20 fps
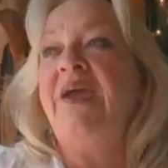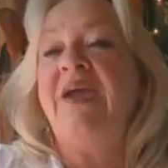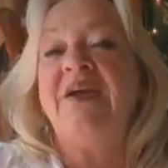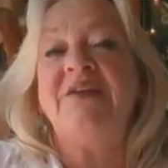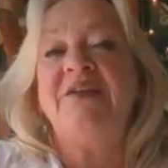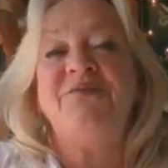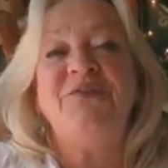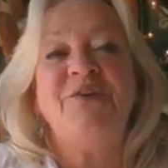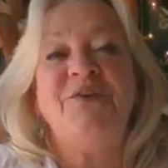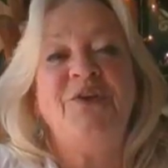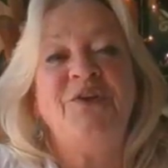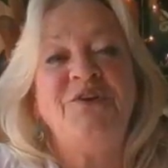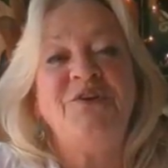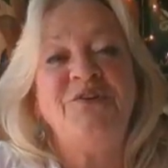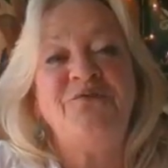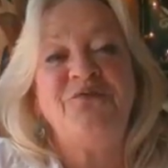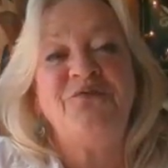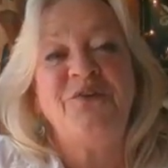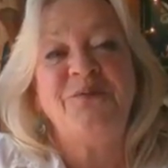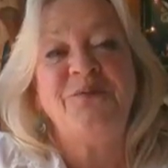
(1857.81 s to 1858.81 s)
And if you're
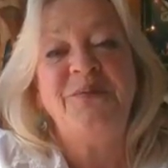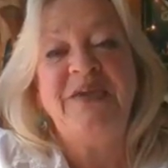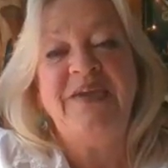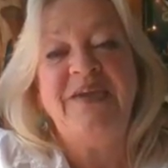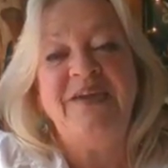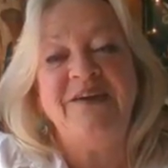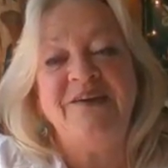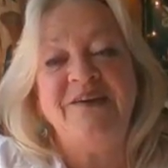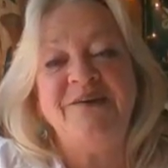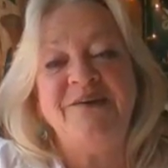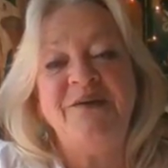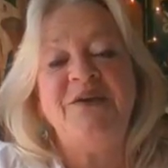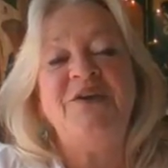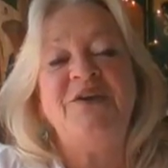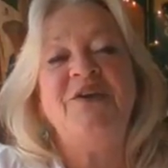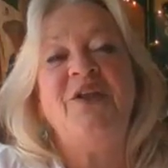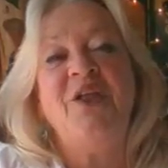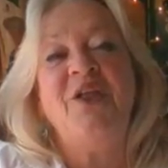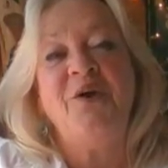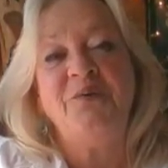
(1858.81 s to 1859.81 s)
looking for me here,
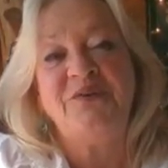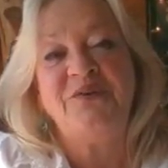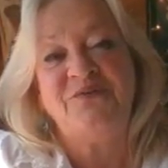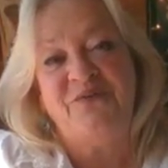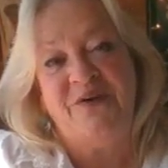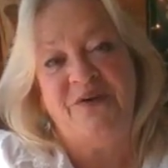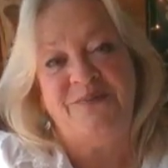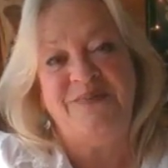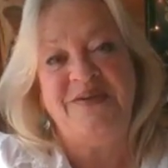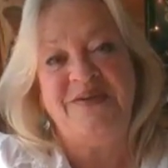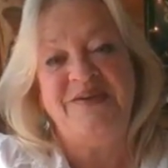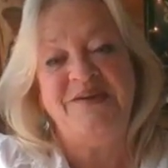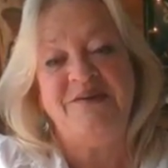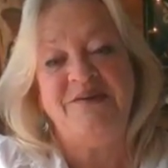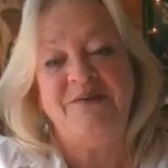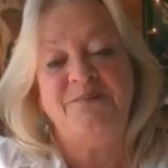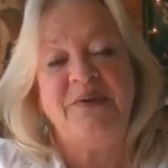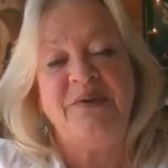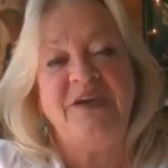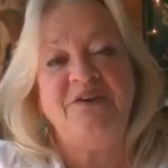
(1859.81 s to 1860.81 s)
you'll always find me
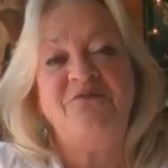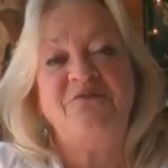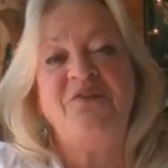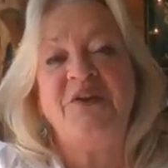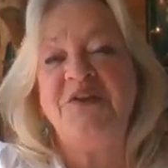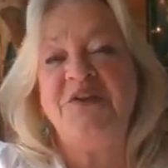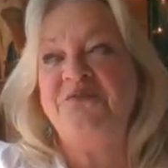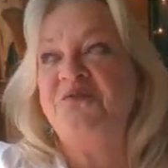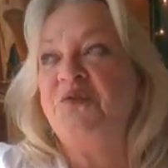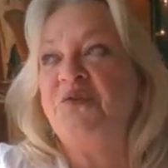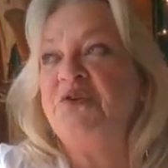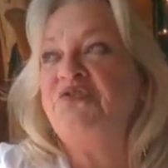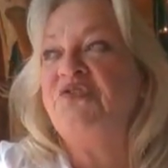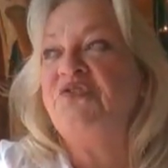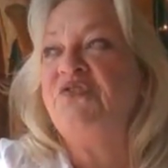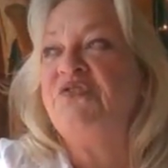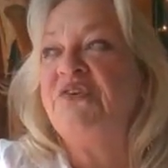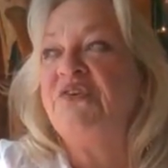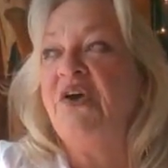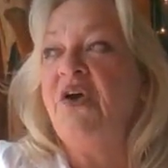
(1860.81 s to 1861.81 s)
here. Bay of Fundy
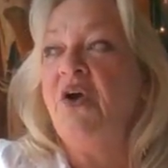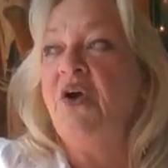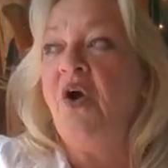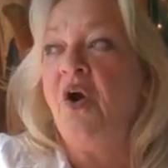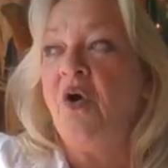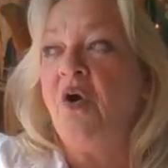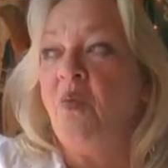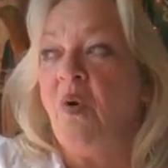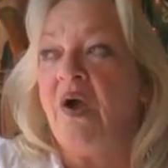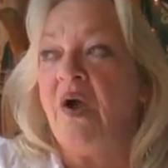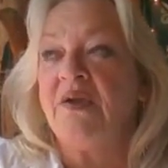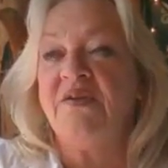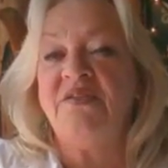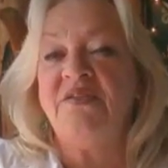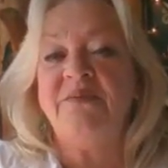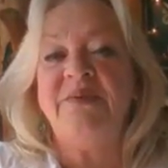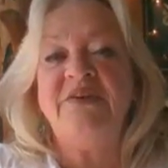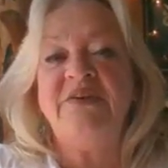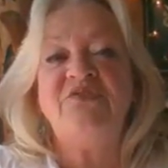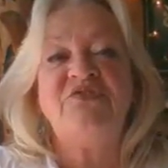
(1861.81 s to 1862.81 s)
Fortunes or
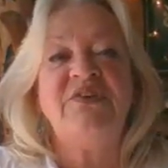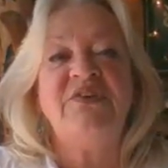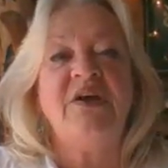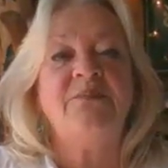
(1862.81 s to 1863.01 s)
walking the beach